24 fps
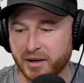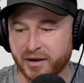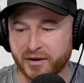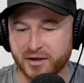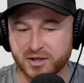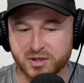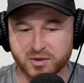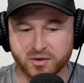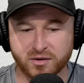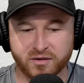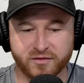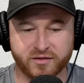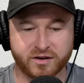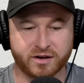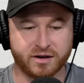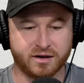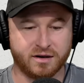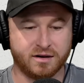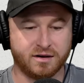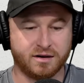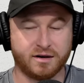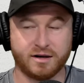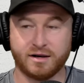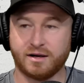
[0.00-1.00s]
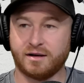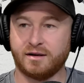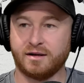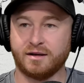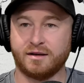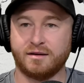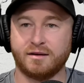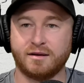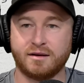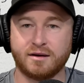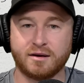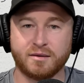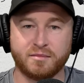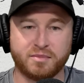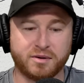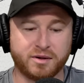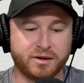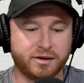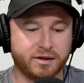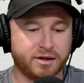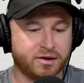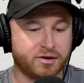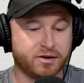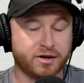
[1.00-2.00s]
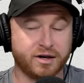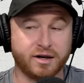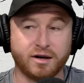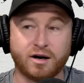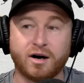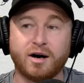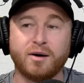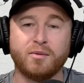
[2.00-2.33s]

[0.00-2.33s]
Barrier 12. I completely agree.